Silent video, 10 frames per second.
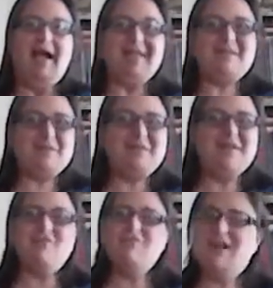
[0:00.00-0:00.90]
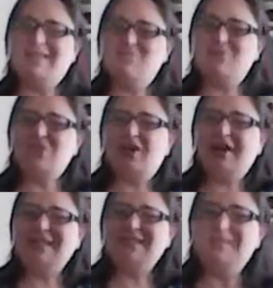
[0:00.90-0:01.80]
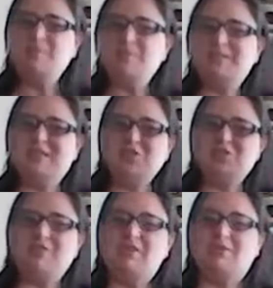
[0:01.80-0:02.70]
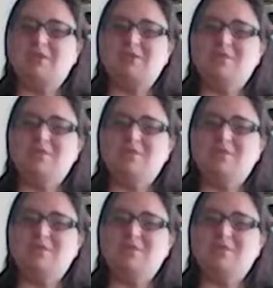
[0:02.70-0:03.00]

is I'm thinking, right, I'm right on the passaggio of my voice.